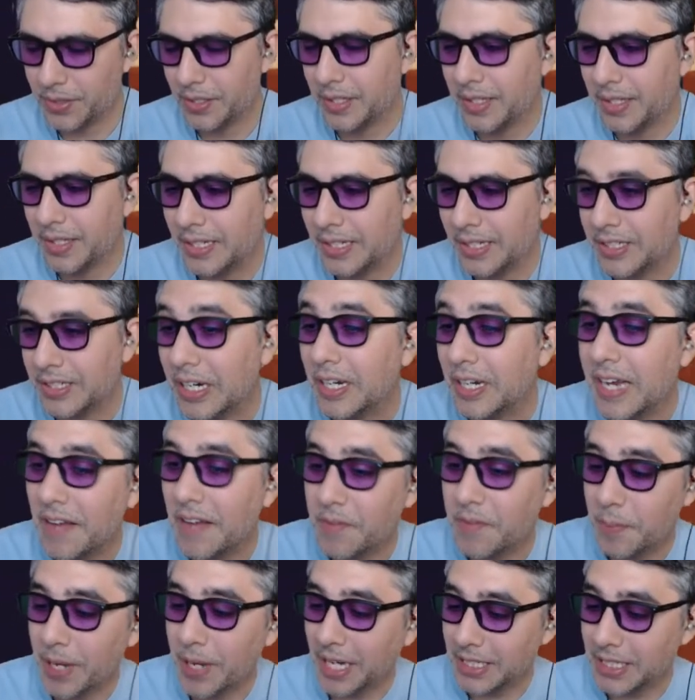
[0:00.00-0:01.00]
Great to have a
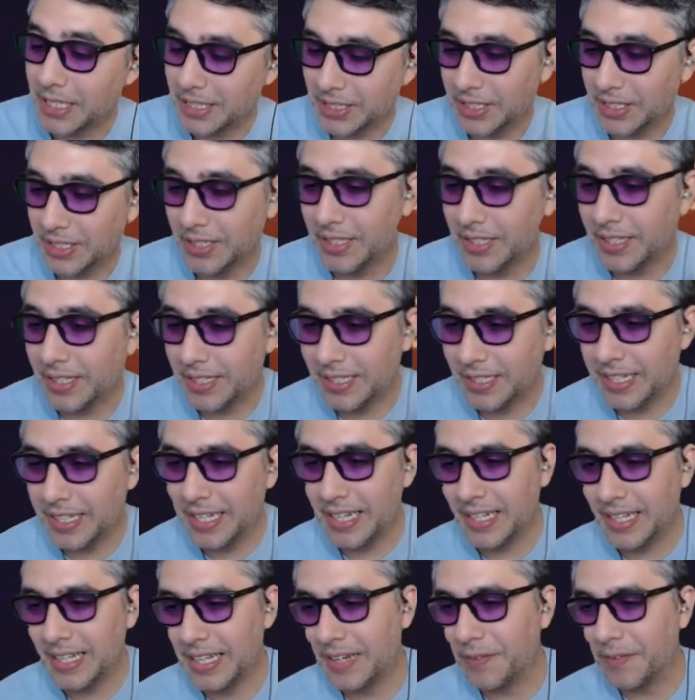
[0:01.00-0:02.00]
project to look
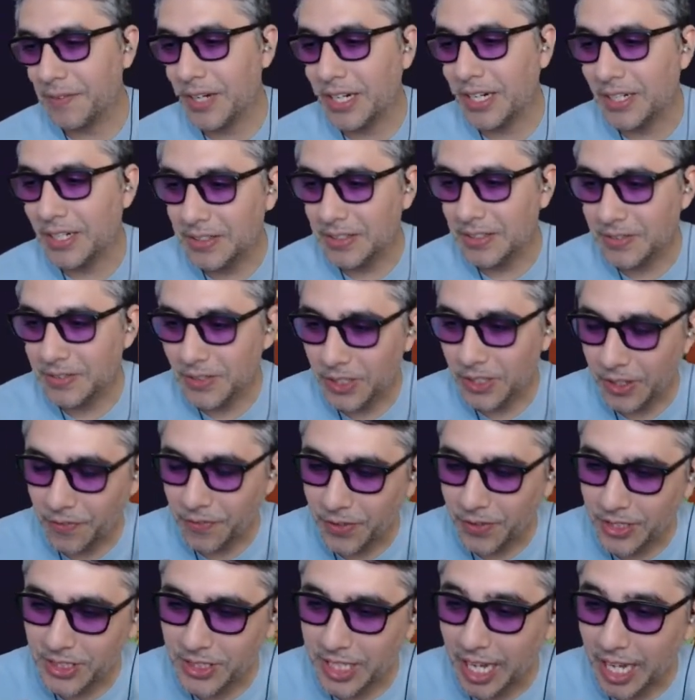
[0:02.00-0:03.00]
when you're looking for
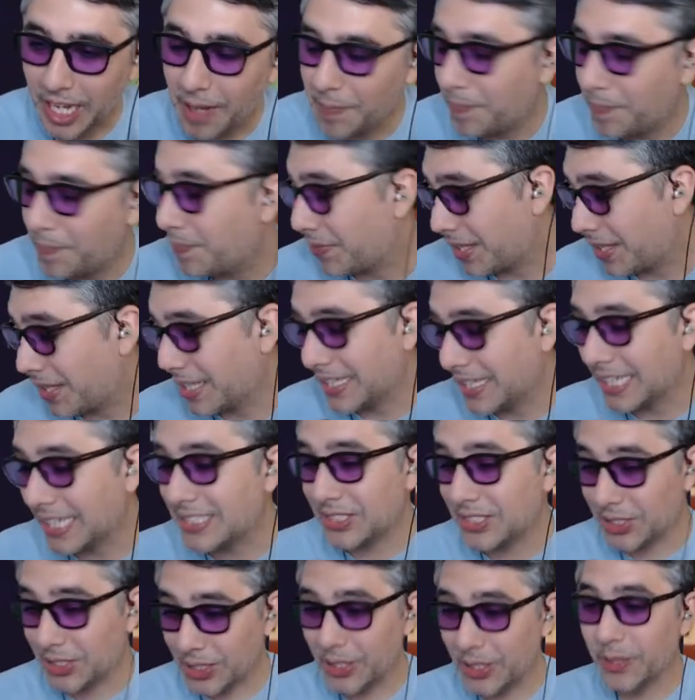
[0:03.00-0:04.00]
a job. That's
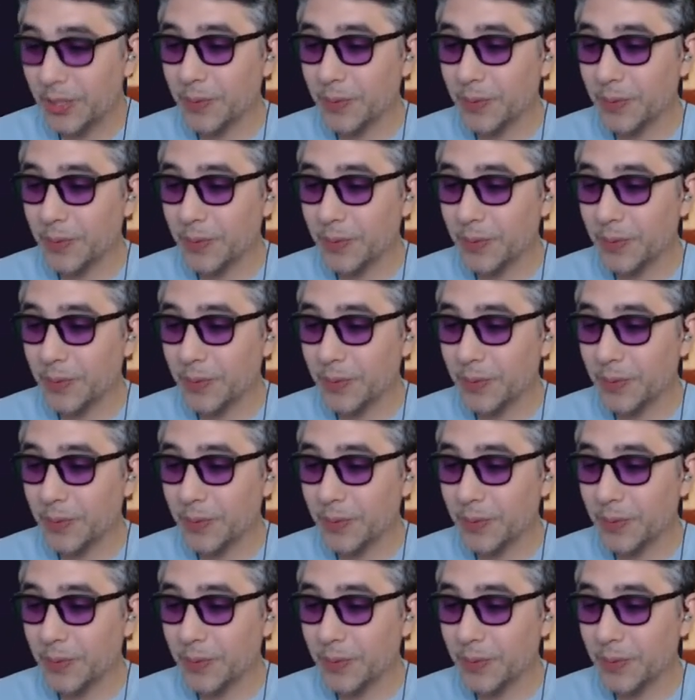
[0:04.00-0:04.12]
true.